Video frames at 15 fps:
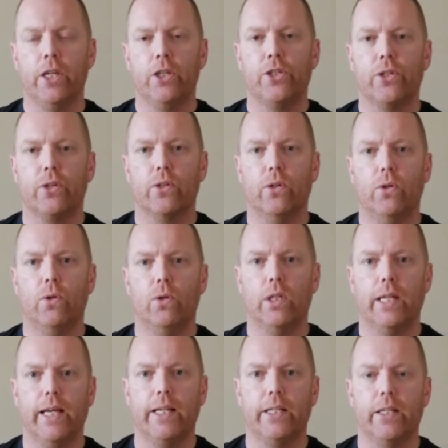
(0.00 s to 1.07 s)
So you're gonna
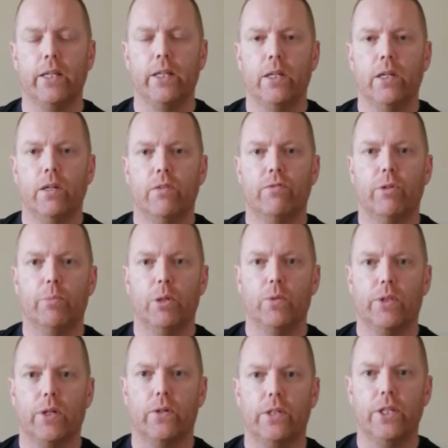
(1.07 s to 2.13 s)
hold that for
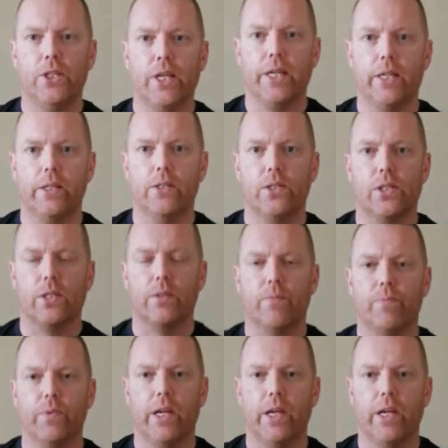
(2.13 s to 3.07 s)
about 30 seconds